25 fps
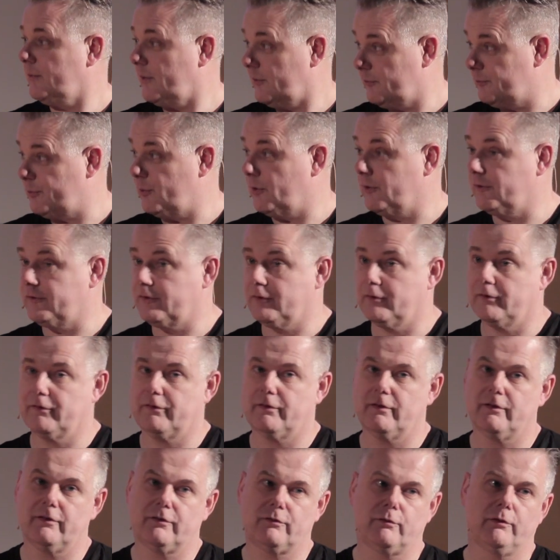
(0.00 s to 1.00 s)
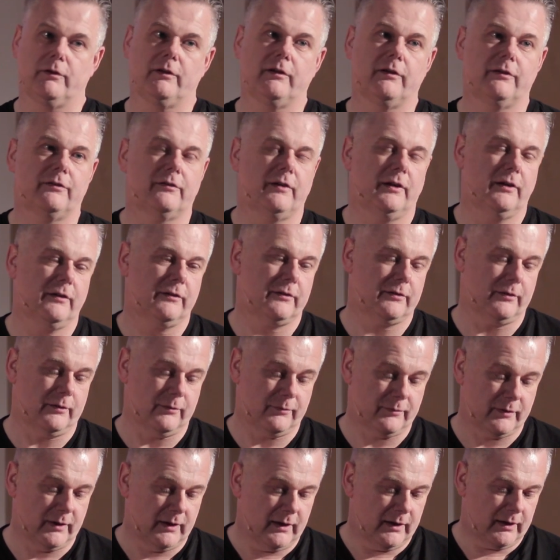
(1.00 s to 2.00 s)
have brought to us that's really
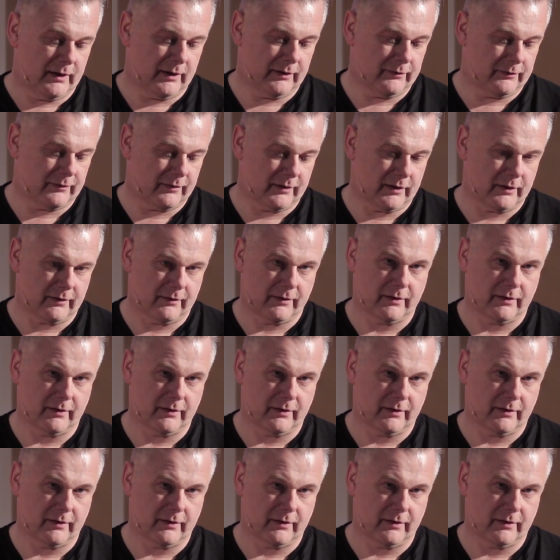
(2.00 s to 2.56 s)
distinctive is their,